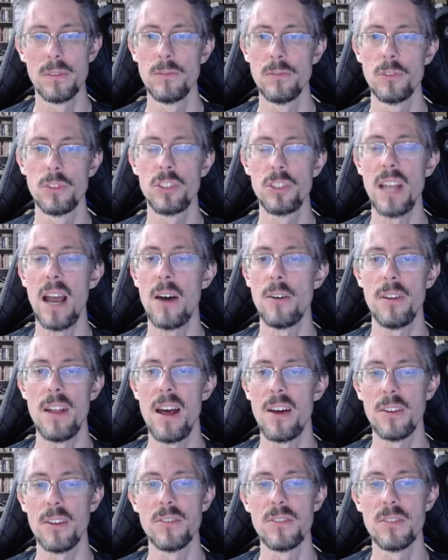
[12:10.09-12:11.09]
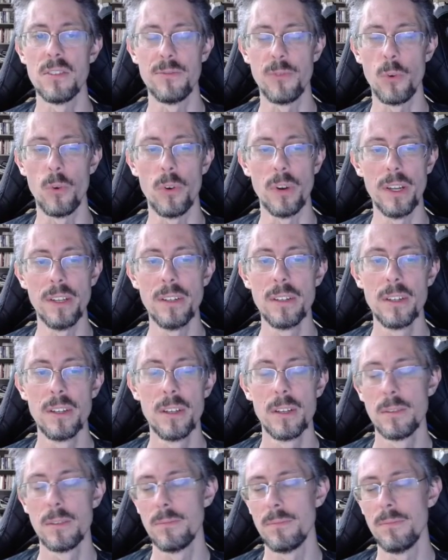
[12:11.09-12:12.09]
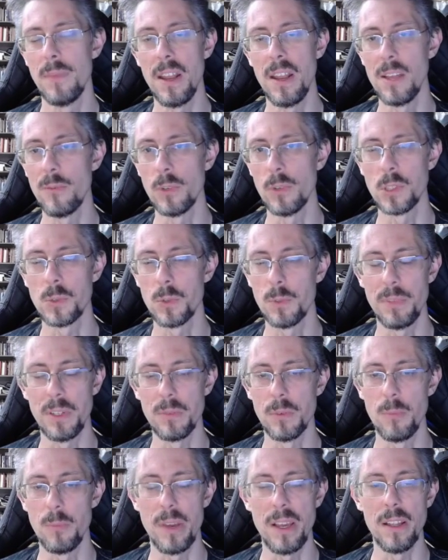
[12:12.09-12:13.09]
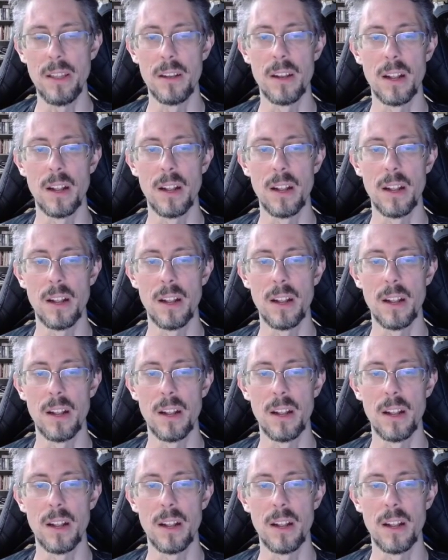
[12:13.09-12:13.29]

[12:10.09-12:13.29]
shouted out into the void, many of which would be repeated,